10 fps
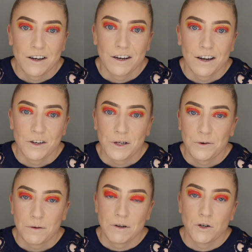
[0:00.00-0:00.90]
and do
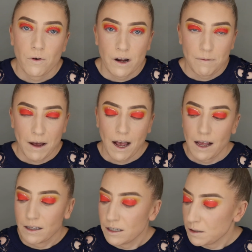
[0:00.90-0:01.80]
the majority of my
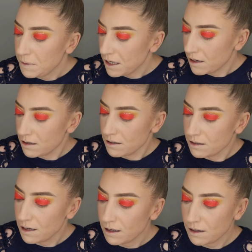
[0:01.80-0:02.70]
eyelids
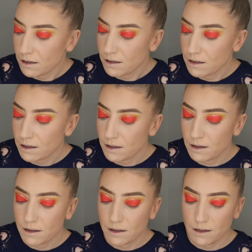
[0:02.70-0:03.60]
because
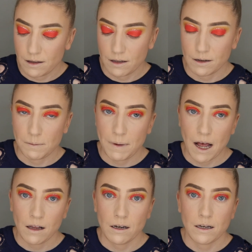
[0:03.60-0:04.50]
the
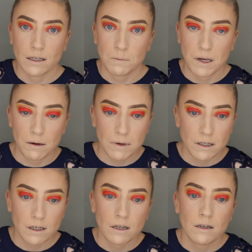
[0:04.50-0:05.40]
palette is
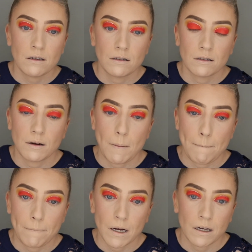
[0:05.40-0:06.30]
pigmented,
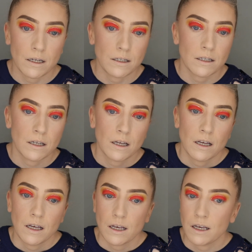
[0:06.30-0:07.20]
but
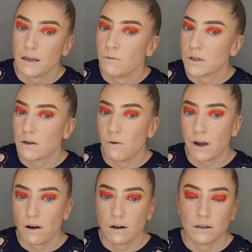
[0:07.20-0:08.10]
it was
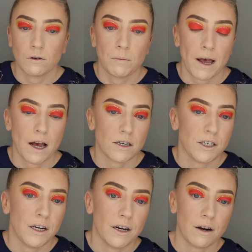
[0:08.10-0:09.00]
going on a little
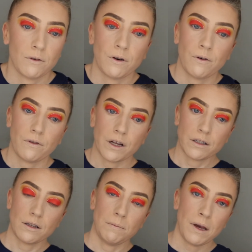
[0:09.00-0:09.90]
patchy, and I don't know if
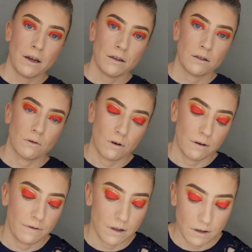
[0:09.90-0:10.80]
that's the base or
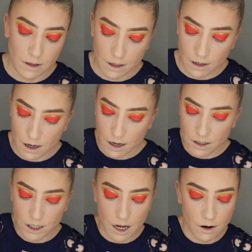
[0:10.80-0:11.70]
if it's the
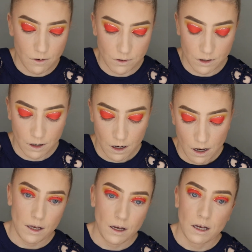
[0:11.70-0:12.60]
eyeshadows.
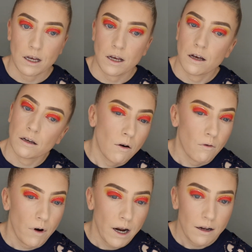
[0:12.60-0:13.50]
The
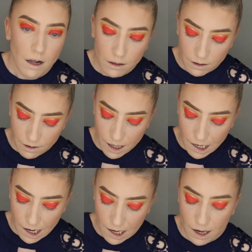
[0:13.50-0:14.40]
red color
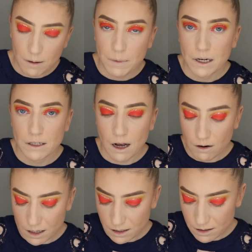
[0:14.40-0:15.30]
that I had picked
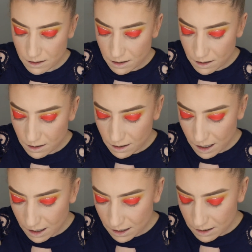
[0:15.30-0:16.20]
out is
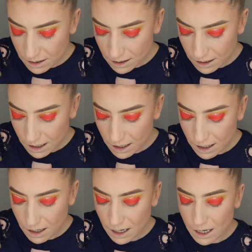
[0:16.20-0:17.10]
not
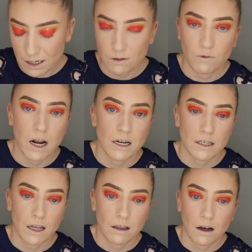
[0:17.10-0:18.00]
as red as
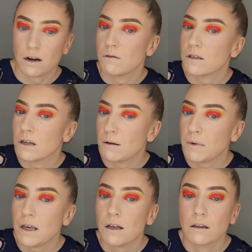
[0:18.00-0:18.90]
I thought it was going to
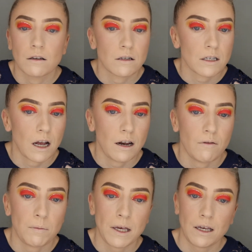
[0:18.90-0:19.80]
be. It looks kind
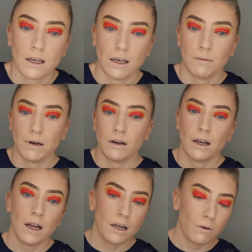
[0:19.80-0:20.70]
of pinky, but
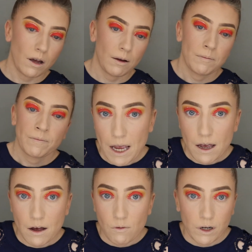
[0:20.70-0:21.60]
anyway,
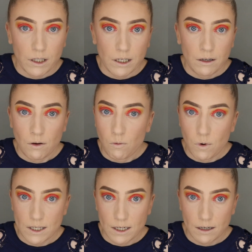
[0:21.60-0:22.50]
Bea really
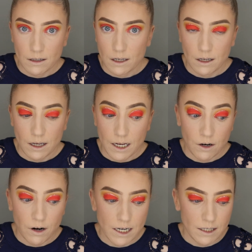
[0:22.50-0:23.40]
wasn't
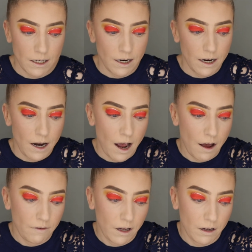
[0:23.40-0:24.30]
interested in
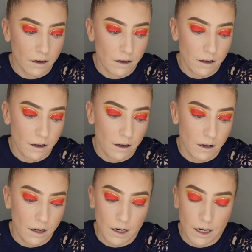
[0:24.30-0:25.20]
having
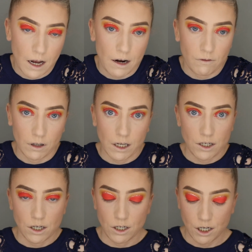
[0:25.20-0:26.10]
any kind of
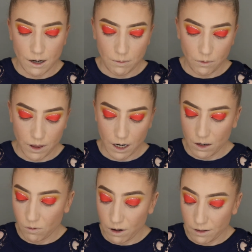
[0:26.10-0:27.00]
relationship with
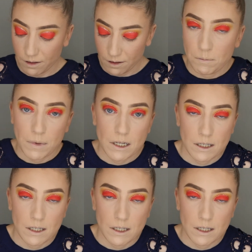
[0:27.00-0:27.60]
anyone, but